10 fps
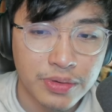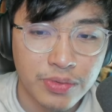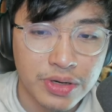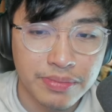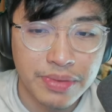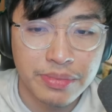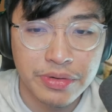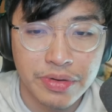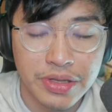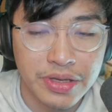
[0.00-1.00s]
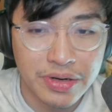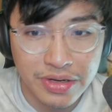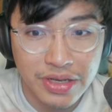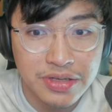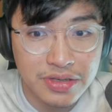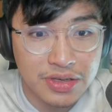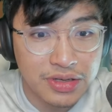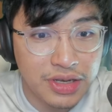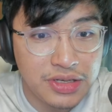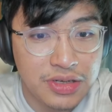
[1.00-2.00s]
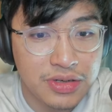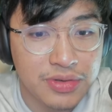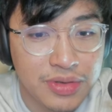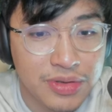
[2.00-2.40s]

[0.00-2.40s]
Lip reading: What a memory right there. That's Denjiro.